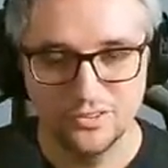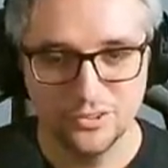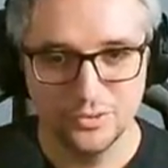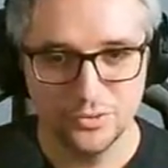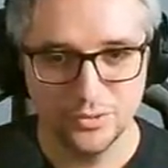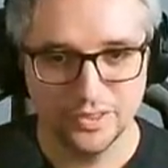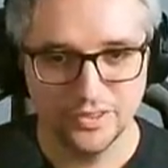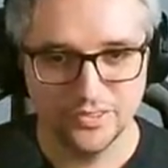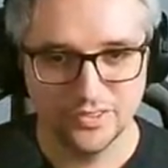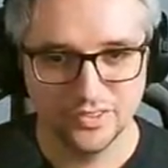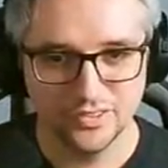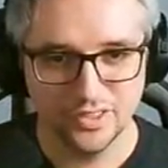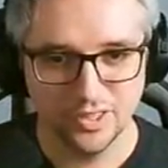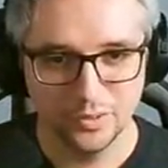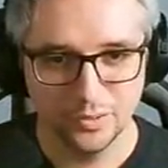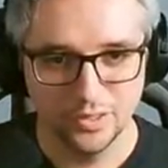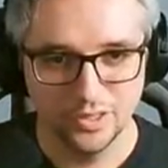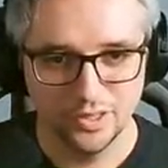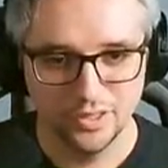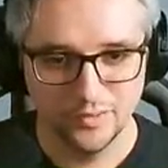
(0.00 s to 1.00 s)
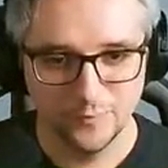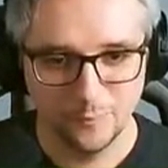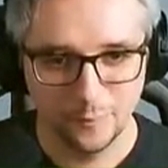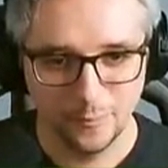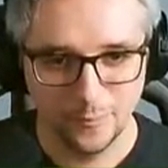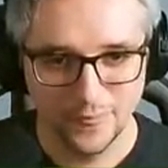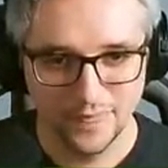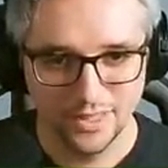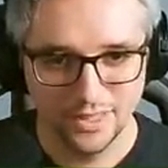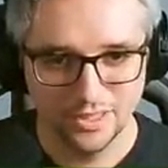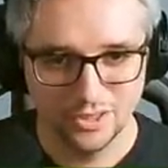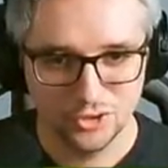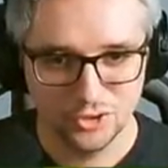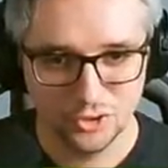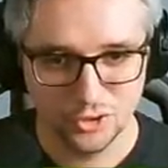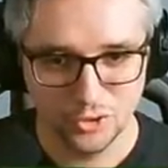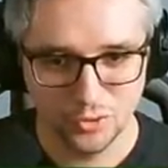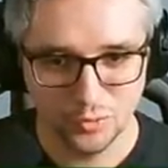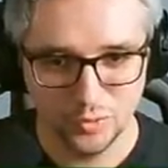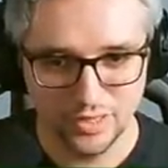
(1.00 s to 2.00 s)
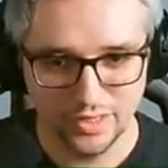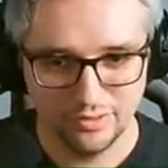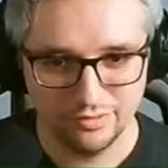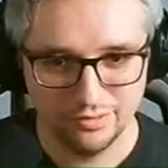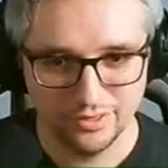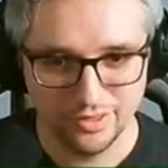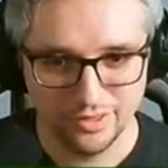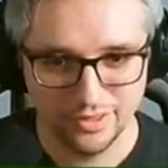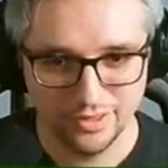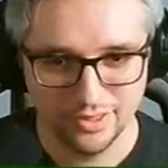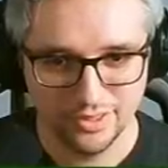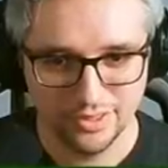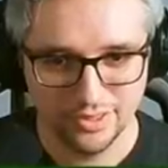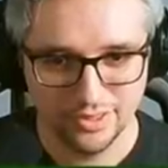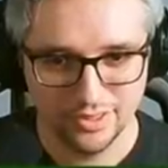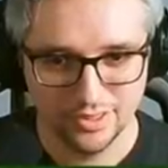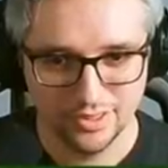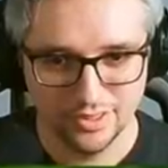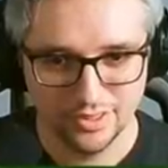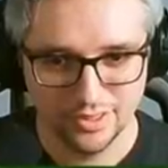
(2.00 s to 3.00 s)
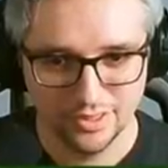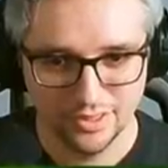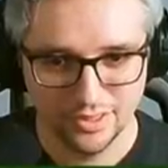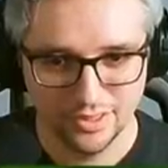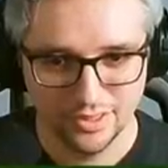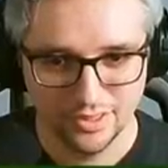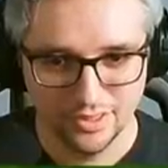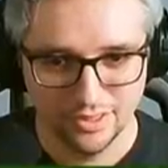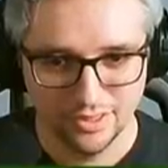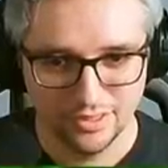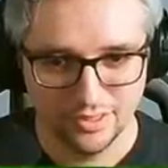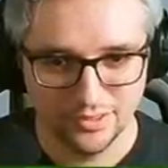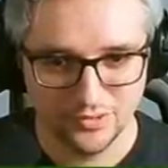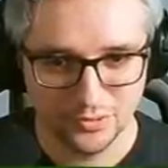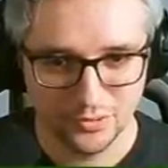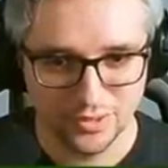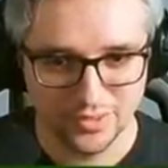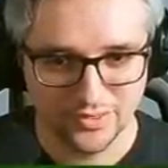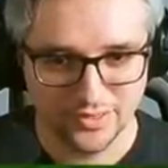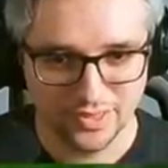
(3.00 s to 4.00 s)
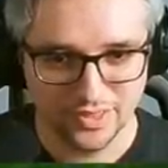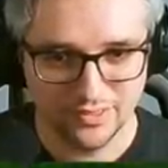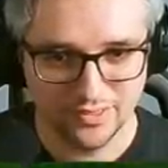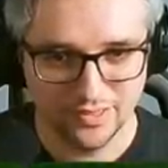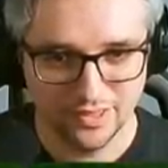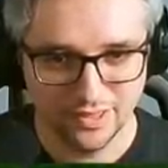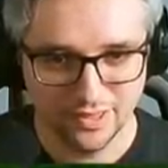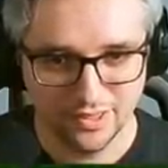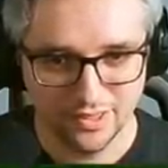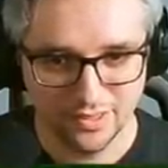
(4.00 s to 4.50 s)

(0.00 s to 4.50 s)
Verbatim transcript: No risks now. Shockwave. Let's risk it.